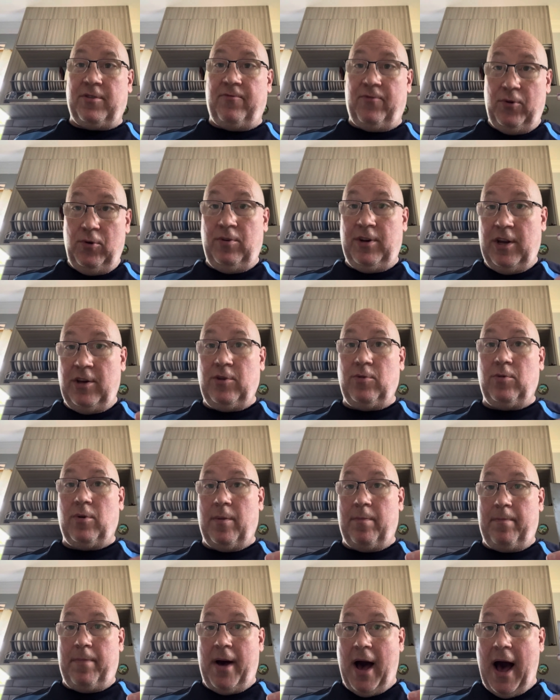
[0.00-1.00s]
food into a
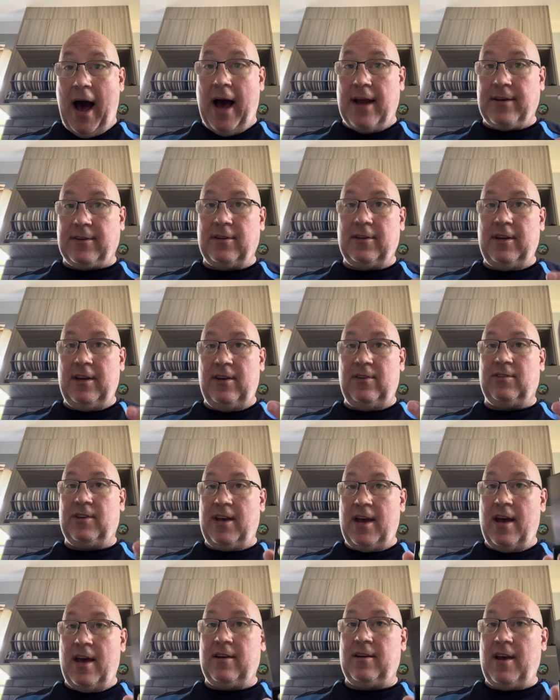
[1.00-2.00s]
pot is
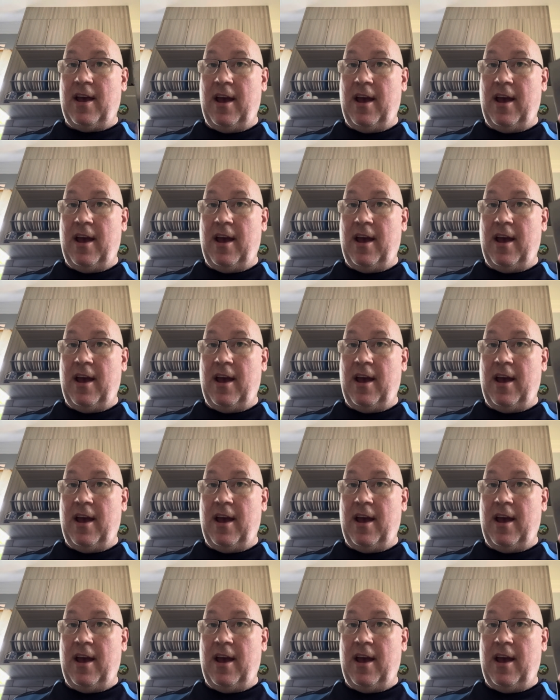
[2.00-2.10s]
get